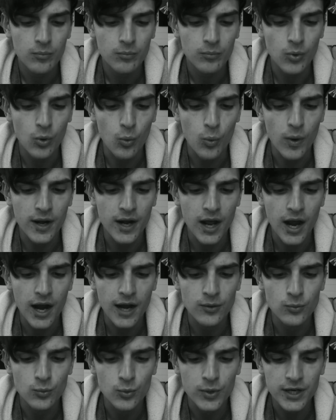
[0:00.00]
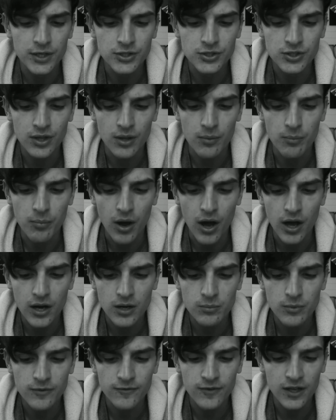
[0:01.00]
But when I had reached the
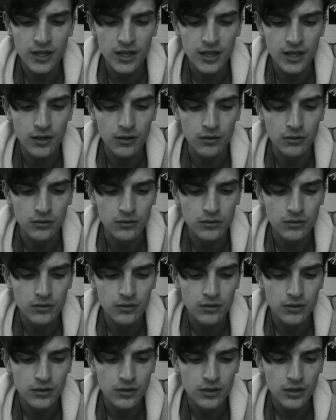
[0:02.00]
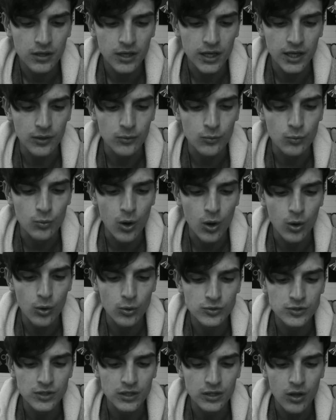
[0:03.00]
bottom of a hill, it
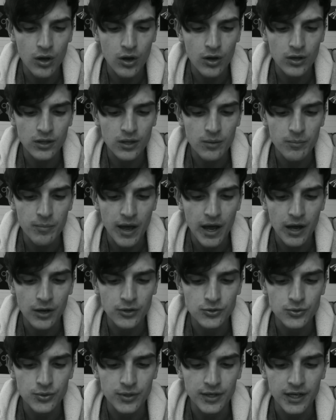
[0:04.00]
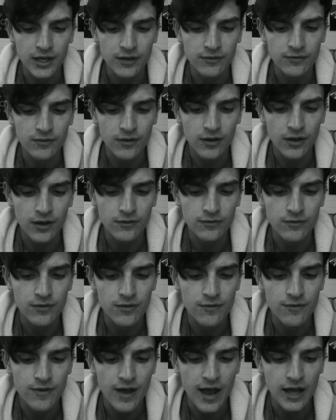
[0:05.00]
rose along the boundary of the
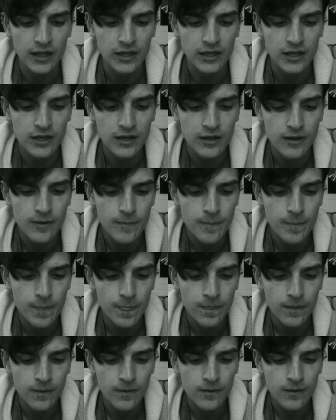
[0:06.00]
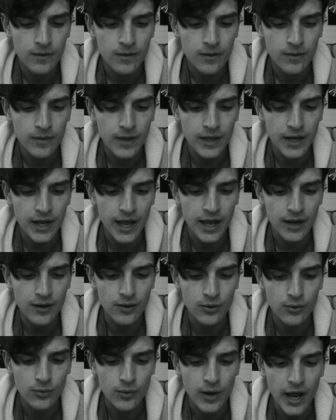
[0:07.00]
valley that had
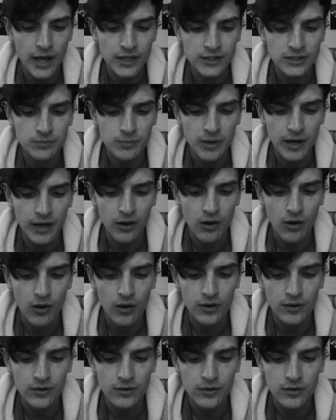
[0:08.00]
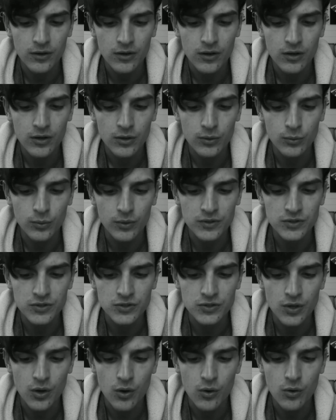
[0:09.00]
harassed my heart with
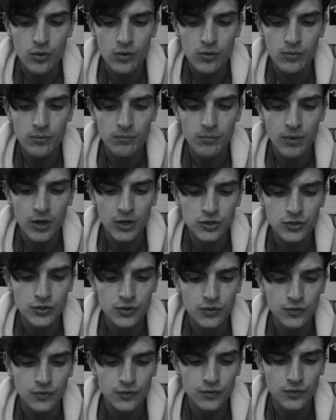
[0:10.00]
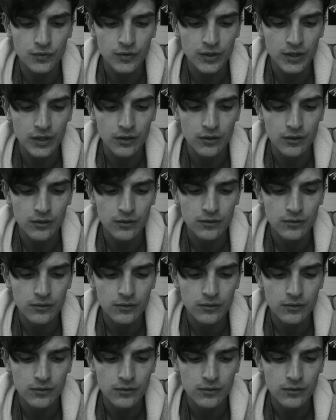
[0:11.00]
so much fear.